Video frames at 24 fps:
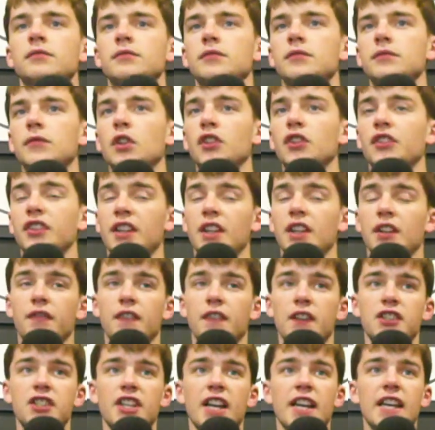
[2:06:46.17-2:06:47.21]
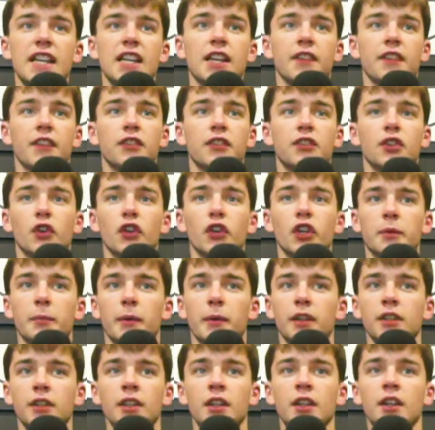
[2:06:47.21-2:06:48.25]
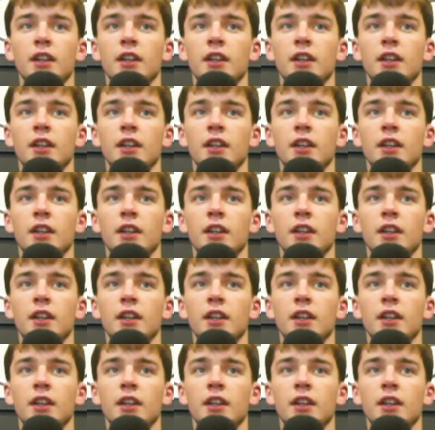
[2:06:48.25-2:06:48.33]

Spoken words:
Honestly, the officiating at this tournament,